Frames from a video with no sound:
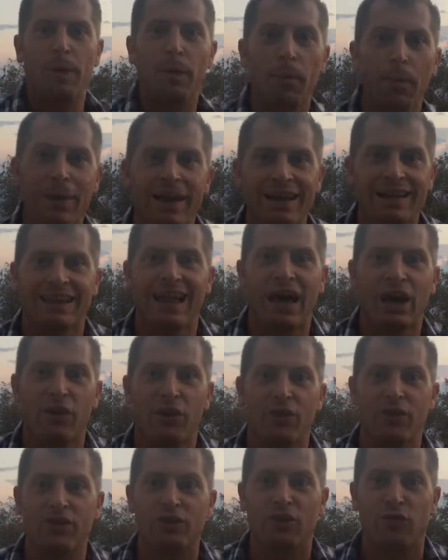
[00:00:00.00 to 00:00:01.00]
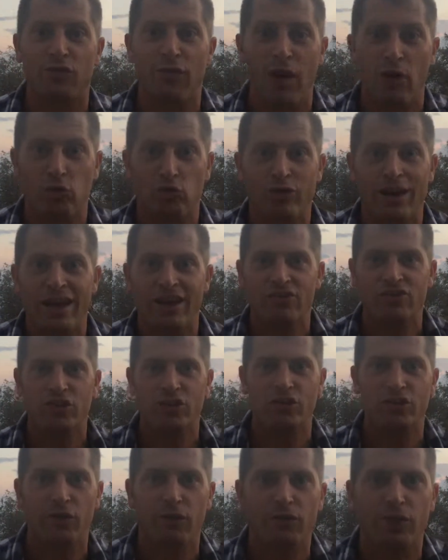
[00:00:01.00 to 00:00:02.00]
People make a lot of things the
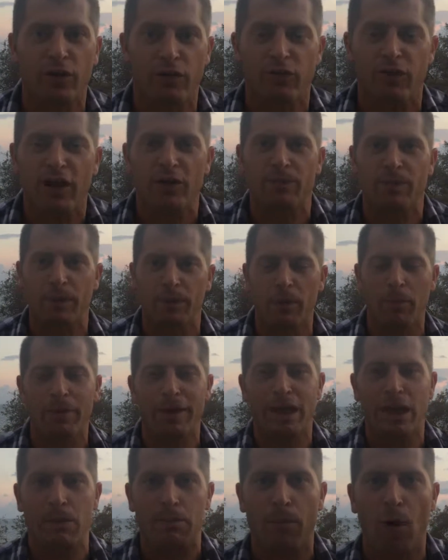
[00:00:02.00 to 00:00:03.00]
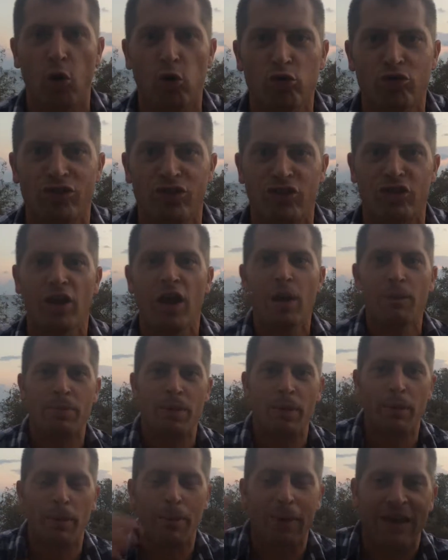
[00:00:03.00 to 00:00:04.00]
foundations of their faith. People make emotions,
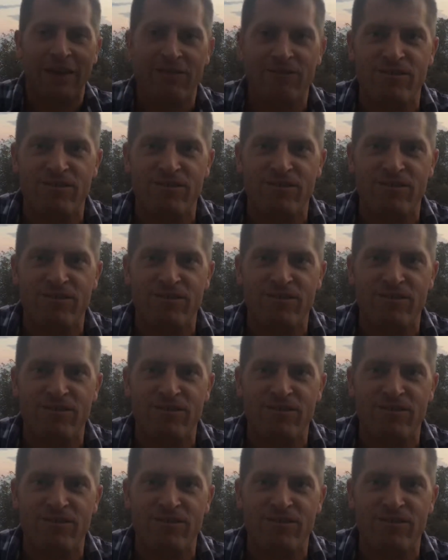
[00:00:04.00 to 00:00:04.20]
people make